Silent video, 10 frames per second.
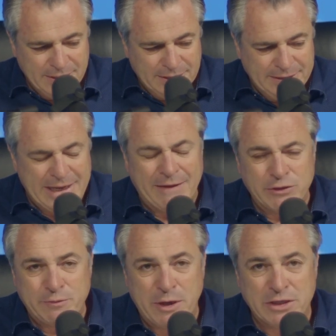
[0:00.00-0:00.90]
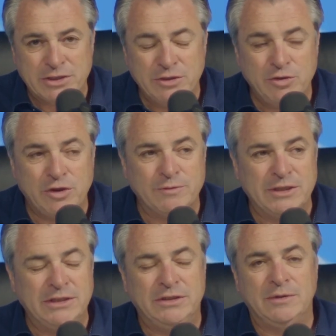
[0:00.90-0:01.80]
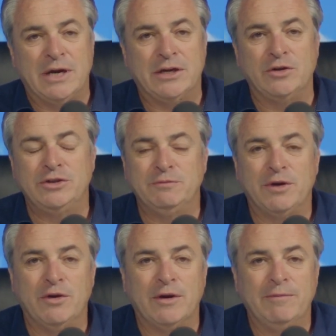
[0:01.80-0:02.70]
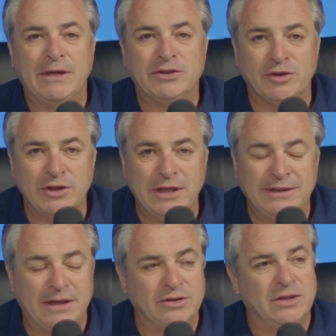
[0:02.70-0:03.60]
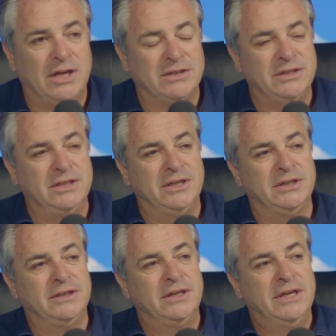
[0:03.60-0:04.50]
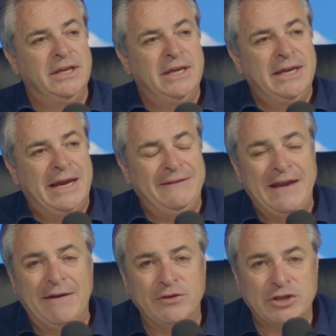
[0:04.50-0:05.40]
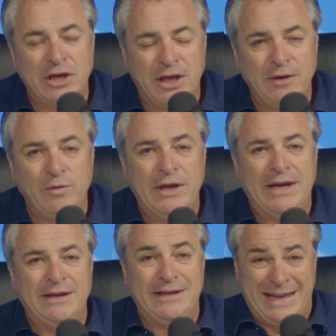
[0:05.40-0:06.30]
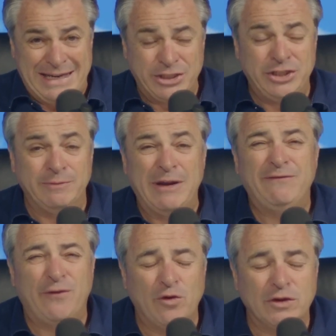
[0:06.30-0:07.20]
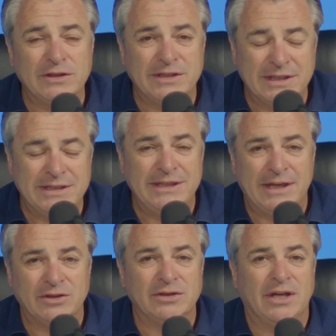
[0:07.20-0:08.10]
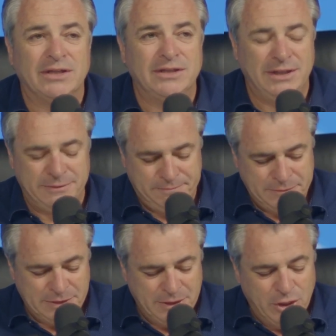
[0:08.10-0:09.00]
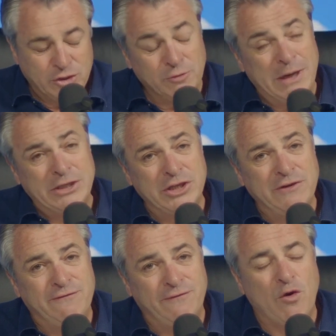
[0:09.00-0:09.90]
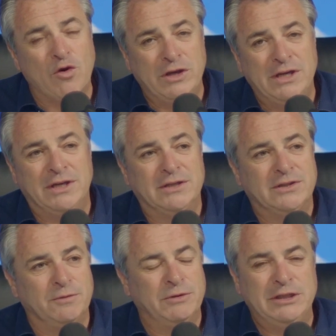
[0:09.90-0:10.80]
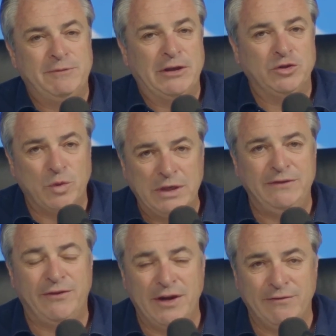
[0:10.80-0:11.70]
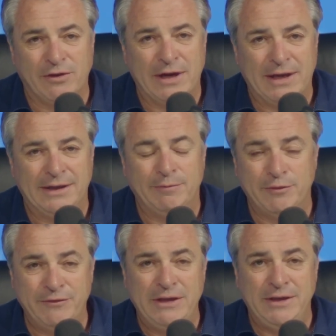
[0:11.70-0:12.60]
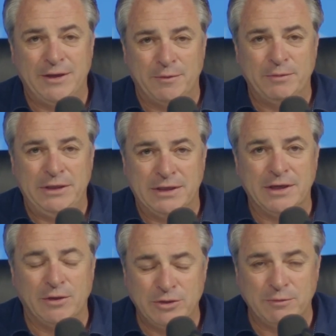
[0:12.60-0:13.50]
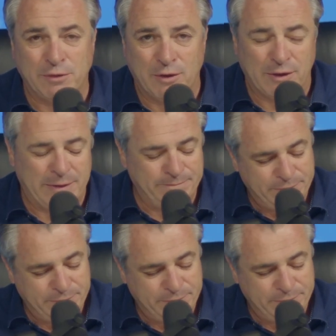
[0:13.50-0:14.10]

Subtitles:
The average person who comes into our coaching program makes $38,000 a year. And the average client we had last year made $460,000 a year. So imagine in 4 years, somebody spent $25,000 at Buffini & Company in a coaching program,